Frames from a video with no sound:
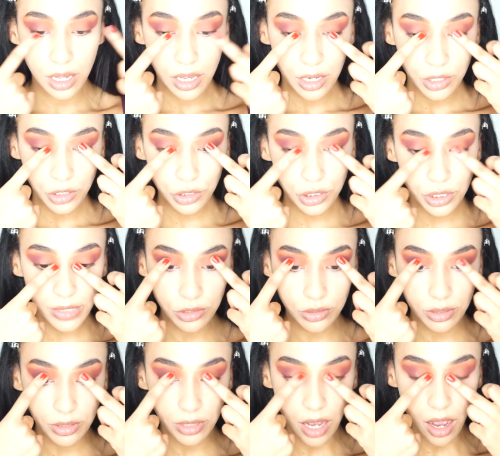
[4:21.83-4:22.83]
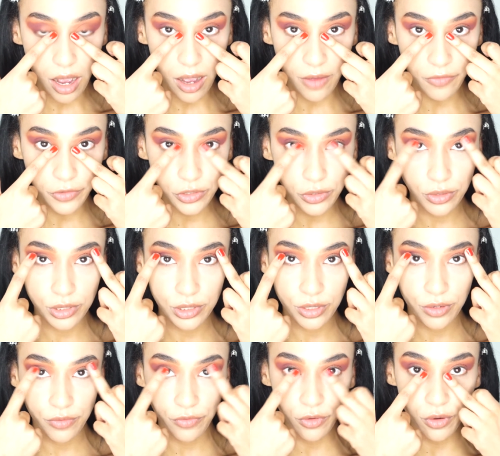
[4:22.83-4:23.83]
just do like a half sort
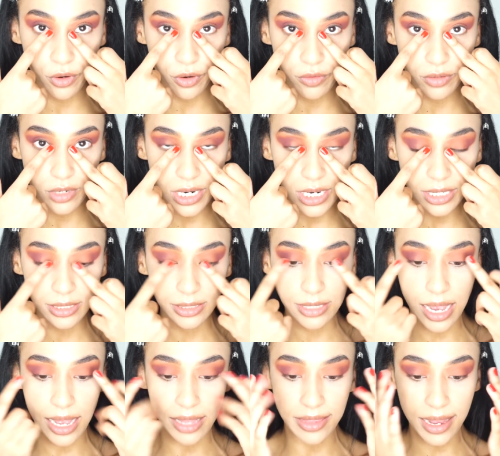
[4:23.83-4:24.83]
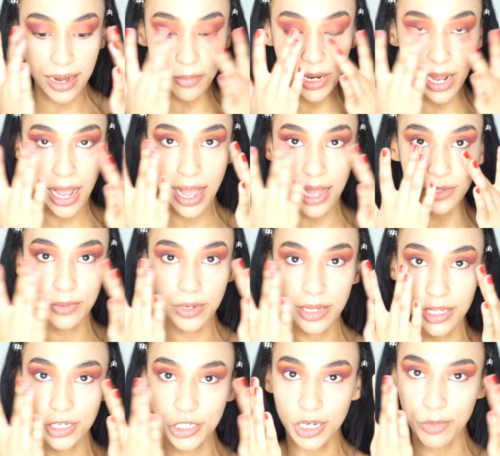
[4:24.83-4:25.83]
of cut crease, and then I'm going to add one of
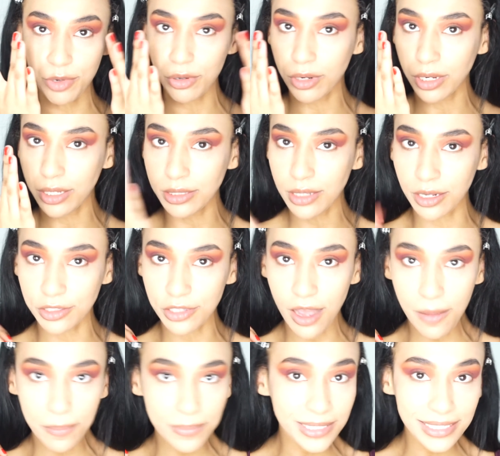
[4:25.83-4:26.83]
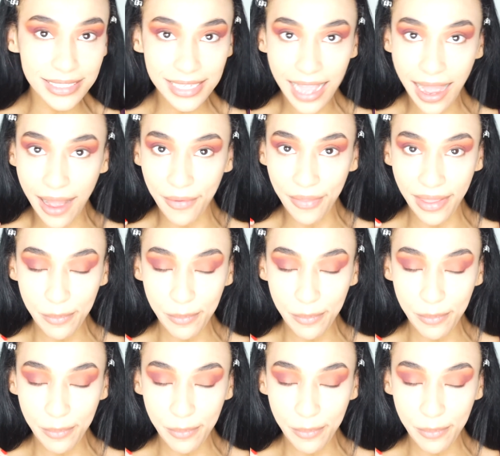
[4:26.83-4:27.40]
the shimmer colours on top to see how they